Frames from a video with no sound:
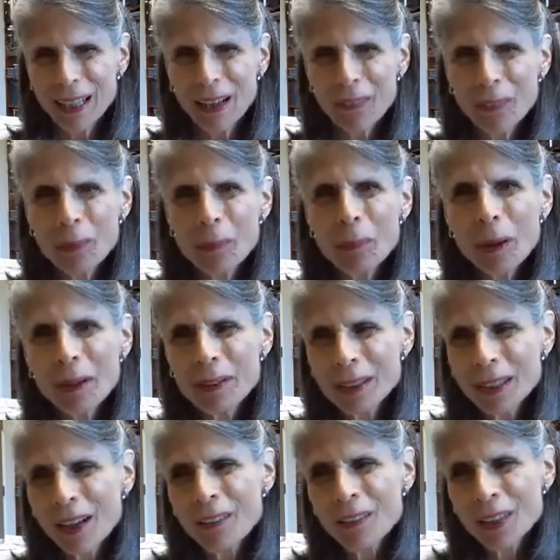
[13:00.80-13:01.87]
on the part
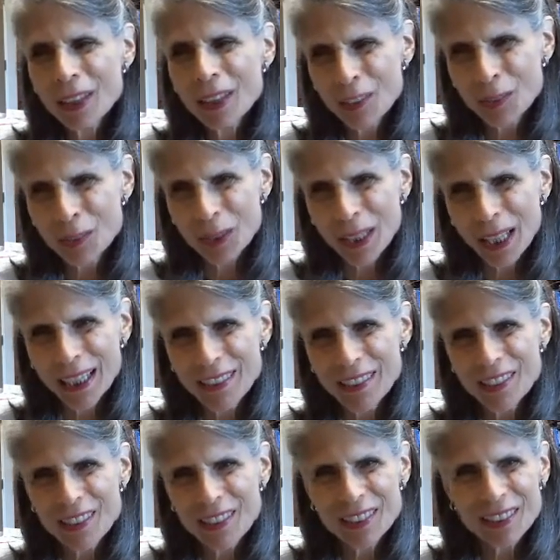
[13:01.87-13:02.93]
of the Israelites.